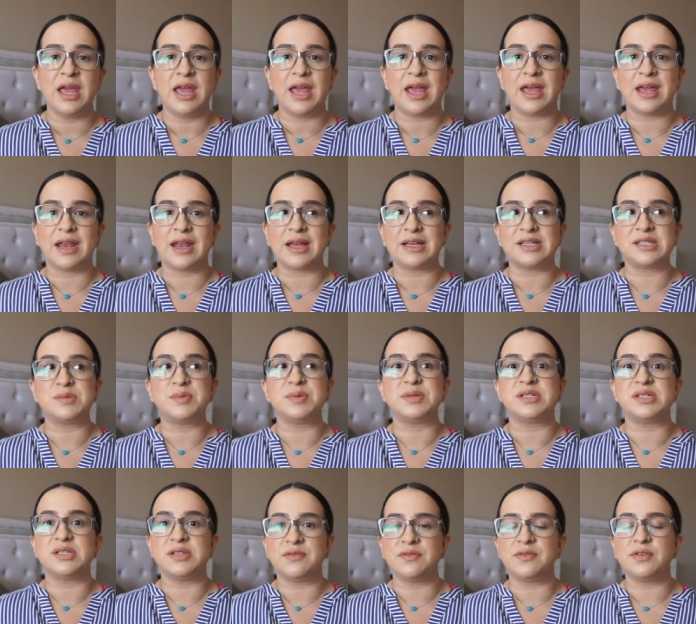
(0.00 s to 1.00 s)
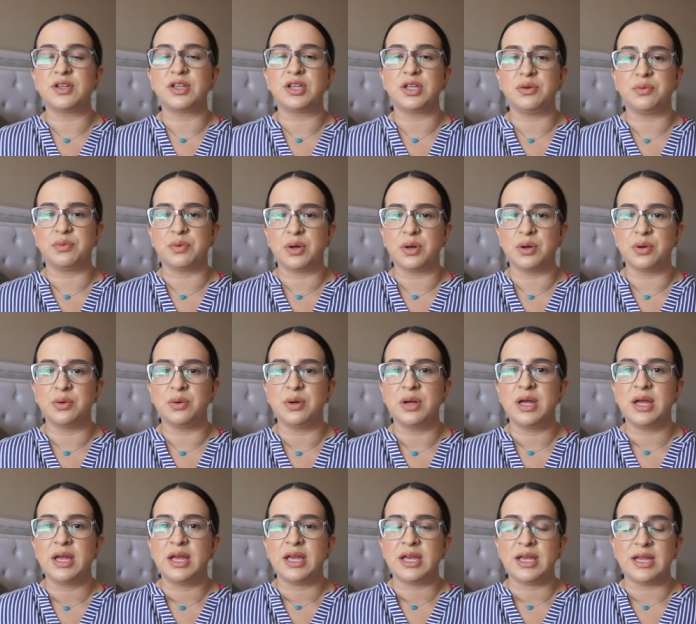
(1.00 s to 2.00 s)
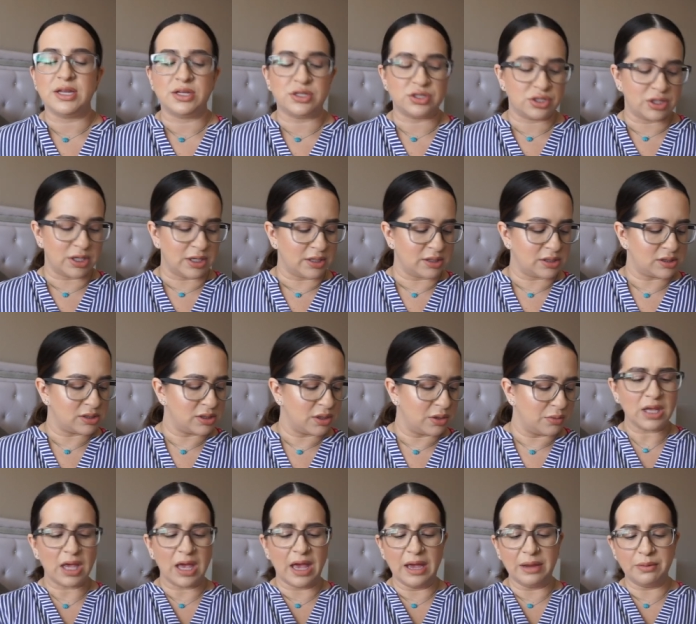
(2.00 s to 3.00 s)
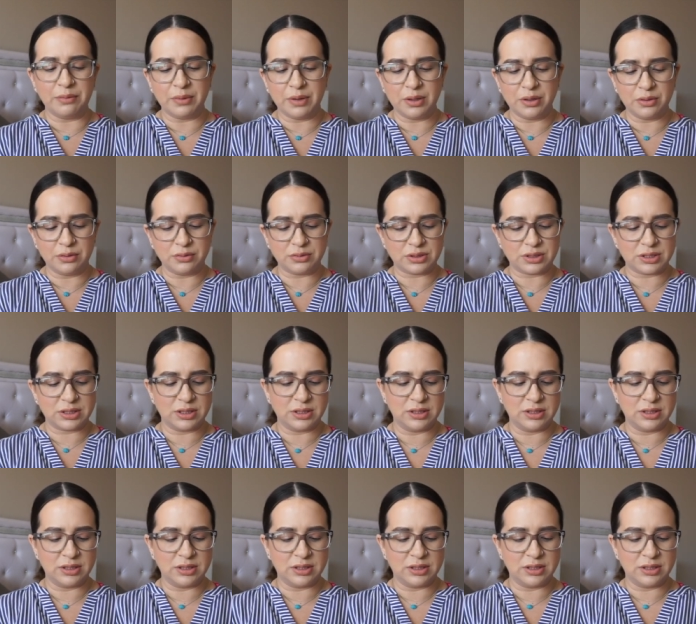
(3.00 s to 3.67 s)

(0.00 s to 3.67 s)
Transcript: And I specifically wrote each thing. So I wrote